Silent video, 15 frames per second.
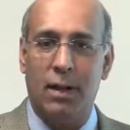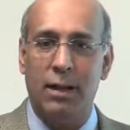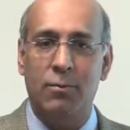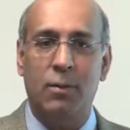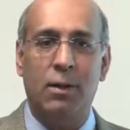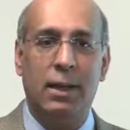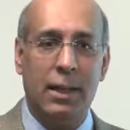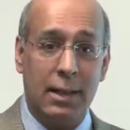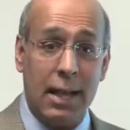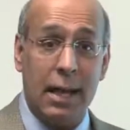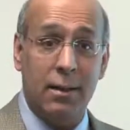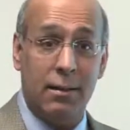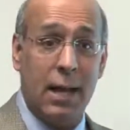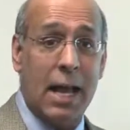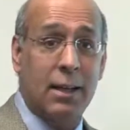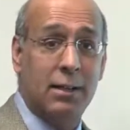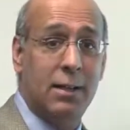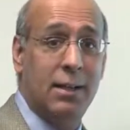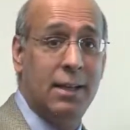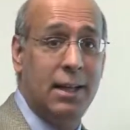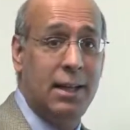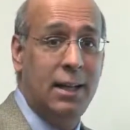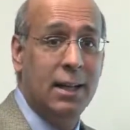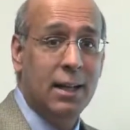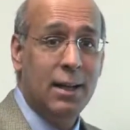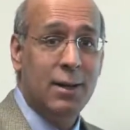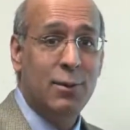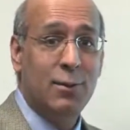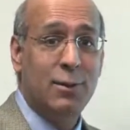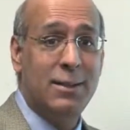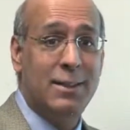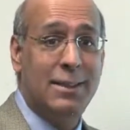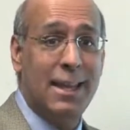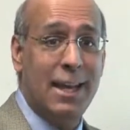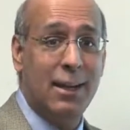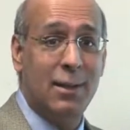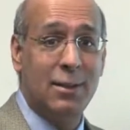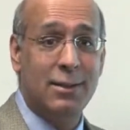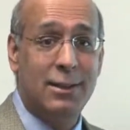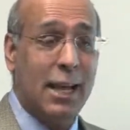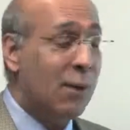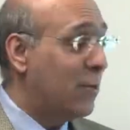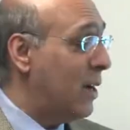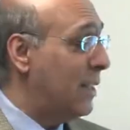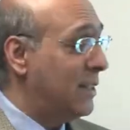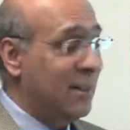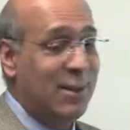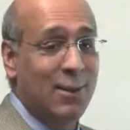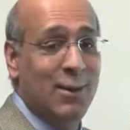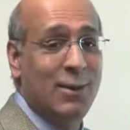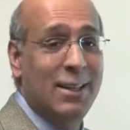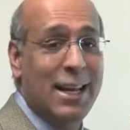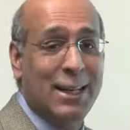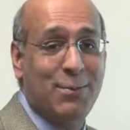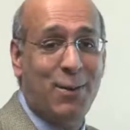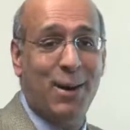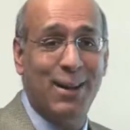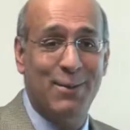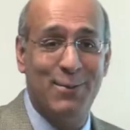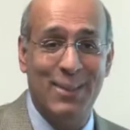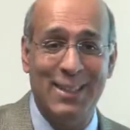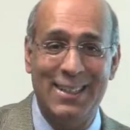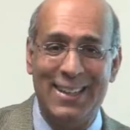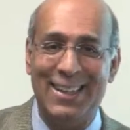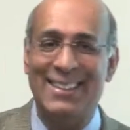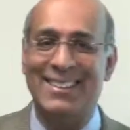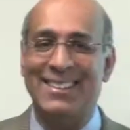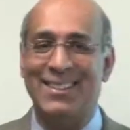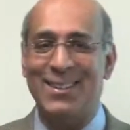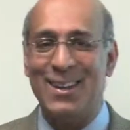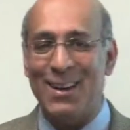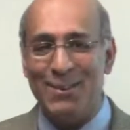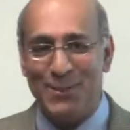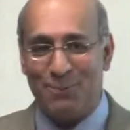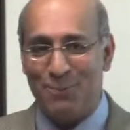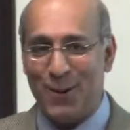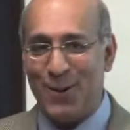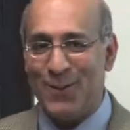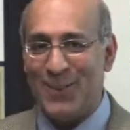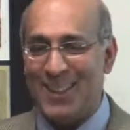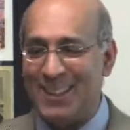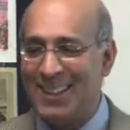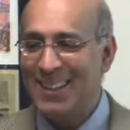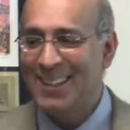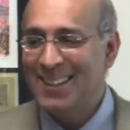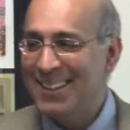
And we'll, that actually seg segues into the next part of the presentation. So that was perfect.